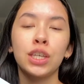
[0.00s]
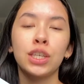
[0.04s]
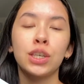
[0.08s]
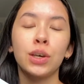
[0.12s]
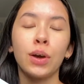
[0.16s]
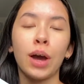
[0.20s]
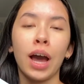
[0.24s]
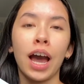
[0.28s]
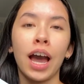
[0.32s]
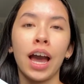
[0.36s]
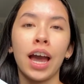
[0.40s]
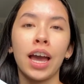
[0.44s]
So
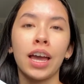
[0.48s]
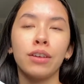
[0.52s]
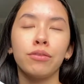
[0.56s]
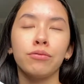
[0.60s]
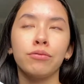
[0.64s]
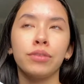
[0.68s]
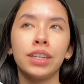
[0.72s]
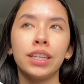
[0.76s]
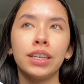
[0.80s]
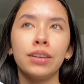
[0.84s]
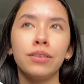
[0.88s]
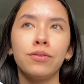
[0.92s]
I
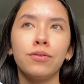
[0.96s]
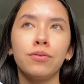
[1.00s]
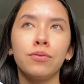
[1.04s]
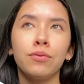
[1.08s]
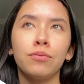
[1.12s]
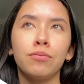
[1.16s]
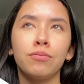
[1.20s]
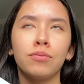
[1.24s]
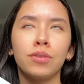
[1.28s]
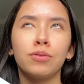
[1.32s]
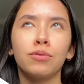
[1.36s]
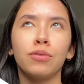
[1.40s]
really
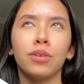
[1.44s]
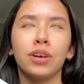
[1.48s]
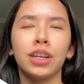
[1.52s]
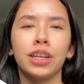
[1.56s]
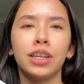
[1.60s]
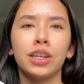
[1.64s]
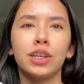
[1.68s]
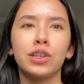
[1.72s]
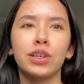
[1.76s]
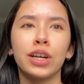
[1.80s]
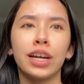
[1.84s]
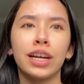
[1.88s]
been wanting
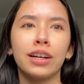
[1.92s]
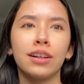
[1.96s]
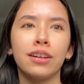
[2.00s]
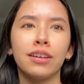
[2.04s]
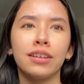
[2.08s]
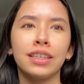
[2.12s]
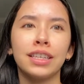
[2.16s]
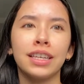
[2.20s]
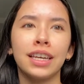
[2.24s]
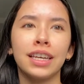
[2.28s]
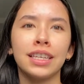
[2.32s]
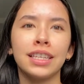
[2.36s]
to try
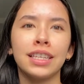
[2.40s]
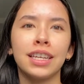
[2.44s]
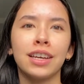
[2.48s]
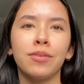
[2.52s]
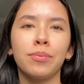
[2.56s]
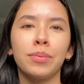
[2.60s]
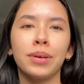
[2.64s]
Glossier stuff,